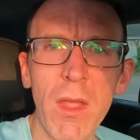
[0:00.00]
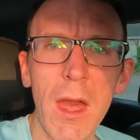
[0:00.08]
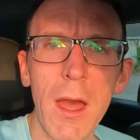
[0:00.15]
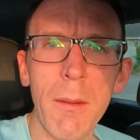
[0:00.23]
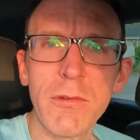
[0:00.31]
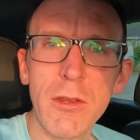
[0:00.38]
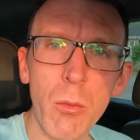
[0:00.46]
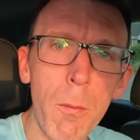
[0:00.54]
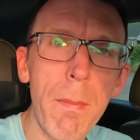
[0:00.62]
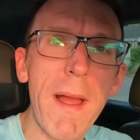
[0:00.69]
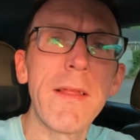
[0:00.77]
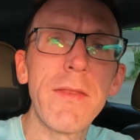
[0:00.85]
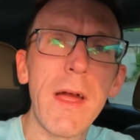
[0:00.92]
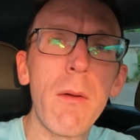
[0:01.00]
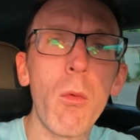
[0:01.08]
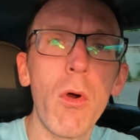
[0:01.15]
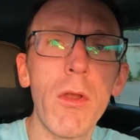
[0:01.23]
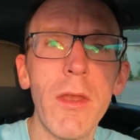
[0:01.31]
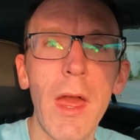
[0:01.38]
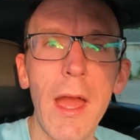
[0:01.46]
Um, so we'll bank that
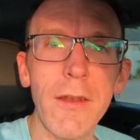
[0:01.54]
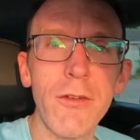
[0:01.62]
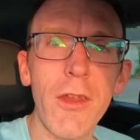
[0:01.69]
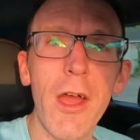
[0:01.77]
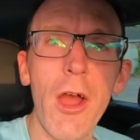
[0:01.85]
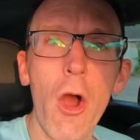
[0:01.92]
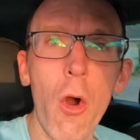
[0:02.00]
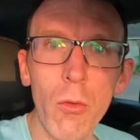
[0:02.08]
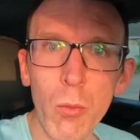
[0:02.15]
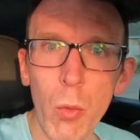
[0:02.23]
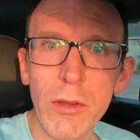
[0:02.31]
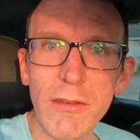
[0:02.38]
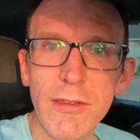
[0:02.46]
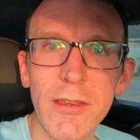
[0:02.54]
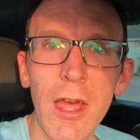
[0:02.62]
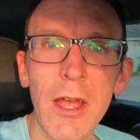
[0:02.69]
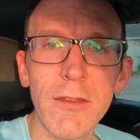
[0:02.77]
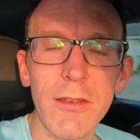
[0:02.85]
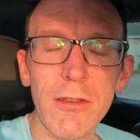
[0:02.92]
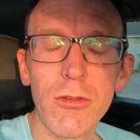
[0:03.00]
one and uh, onwards
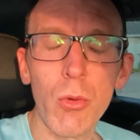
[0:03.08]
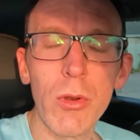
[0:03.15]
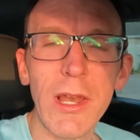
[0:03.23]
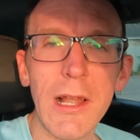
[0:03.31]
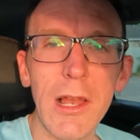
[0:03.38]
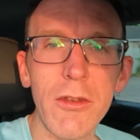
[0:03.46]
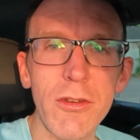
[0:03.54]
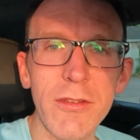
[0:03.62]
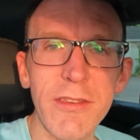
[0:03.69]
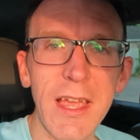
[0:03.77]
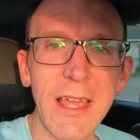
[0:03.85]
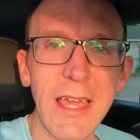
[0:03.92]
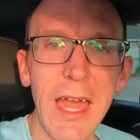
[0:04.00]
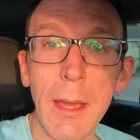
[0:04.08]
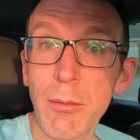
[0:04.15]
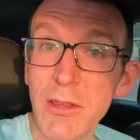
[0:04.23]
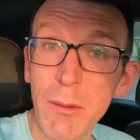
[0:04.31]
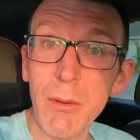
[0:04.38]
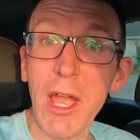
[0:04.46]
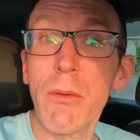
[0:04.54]
to the Saucony London 10K.
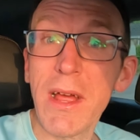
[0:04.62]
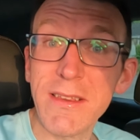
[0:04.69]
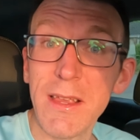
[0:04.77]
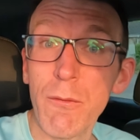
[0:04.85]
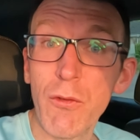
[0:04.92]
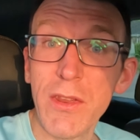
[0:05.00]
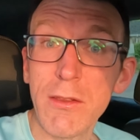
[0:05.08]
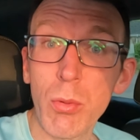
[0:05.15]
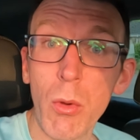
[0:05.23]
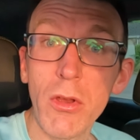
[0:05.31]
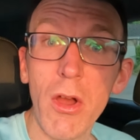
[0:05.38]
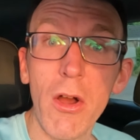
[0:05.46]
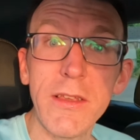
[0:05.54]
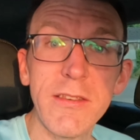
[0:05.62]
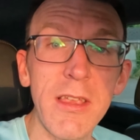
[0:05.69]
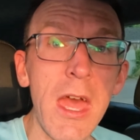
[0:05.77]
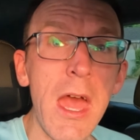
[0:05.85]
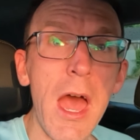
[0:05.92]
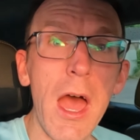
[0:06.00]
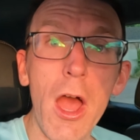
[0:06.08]
So there we go. That's it for this one, guys.
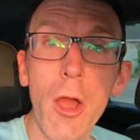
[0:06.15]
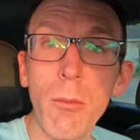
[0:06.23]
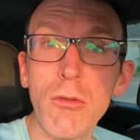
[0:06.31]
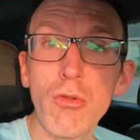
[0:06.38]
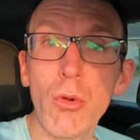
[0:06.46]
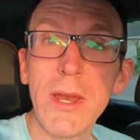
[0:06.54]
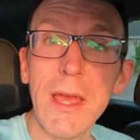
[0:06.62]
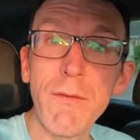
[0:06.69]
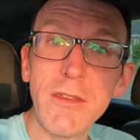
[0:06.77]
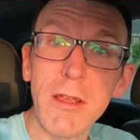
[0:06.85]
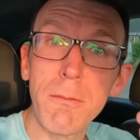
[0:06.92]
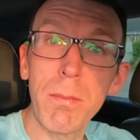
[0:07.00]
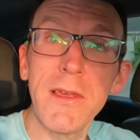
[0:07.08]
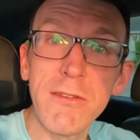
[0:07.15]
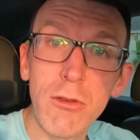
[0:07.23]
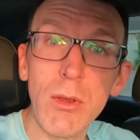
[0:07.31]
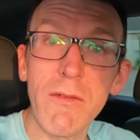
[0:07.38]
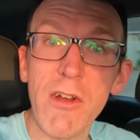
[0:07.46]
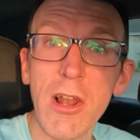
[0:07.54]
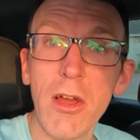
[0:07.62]
Uh, I uh, hope you enjoyed it. If you did, please
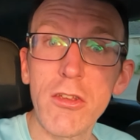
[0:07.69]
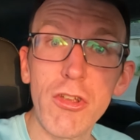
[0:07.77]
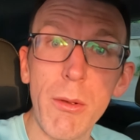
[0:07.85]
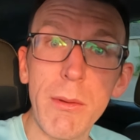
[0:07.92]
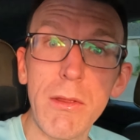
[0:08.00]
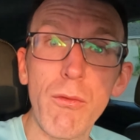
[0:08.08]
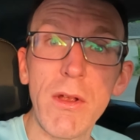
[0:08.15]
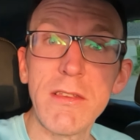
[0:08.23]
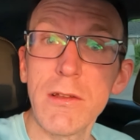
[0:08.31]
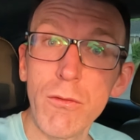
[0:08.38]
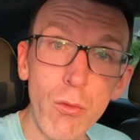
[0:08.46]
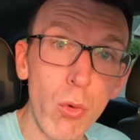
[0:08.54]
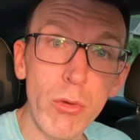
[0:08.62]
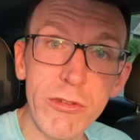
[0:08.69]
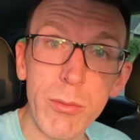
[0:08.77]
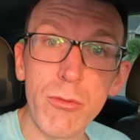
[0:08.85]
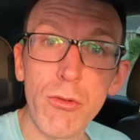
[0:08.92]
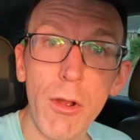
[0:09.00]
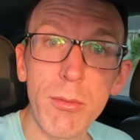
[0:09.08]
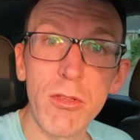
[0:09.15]
do give it a like, share it with your friends, and of course,
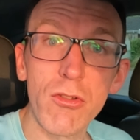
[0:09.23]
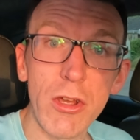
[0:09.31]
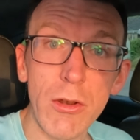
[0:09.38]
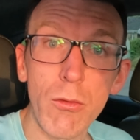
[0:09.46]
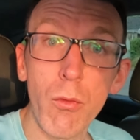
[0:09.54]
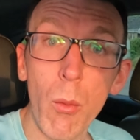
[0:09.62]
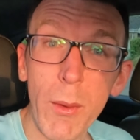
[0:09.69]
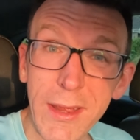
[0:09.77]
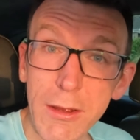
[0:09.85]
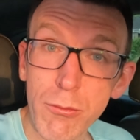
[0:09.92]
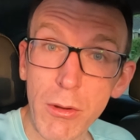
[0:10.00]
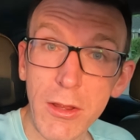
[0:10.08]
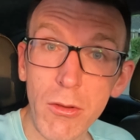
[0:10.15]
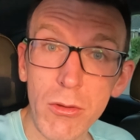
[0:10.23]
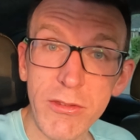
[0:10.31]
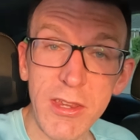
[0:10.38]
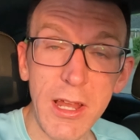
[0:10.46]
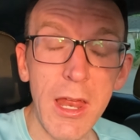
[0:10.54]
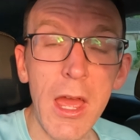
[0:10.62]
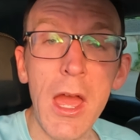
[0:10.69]
subscribe to the channel for weekly running
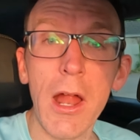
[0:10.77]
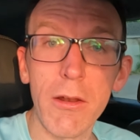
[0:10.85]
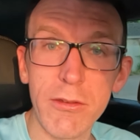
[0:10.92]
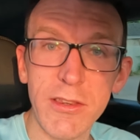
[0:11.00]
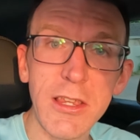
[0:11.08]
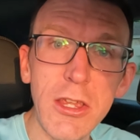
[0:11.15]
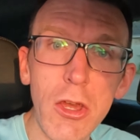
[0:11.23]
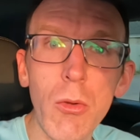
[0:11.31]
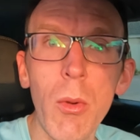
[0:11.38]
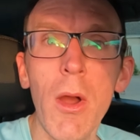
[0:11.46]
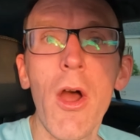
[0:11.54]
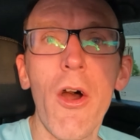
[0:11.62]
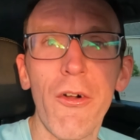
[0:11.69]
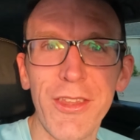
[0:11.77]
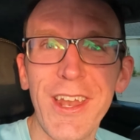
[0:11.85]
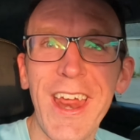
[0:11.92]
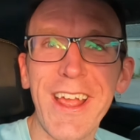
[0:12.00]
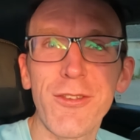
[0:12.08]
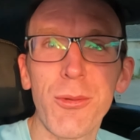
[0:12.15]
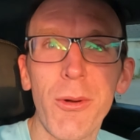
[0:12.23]
content. And I'll see you on the
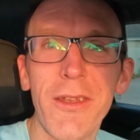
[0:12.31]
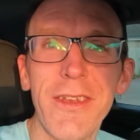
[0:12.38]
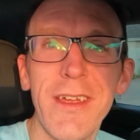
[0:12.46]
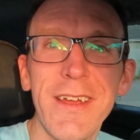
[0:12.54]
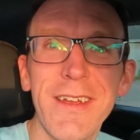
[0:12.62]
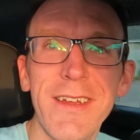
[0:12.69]
next one.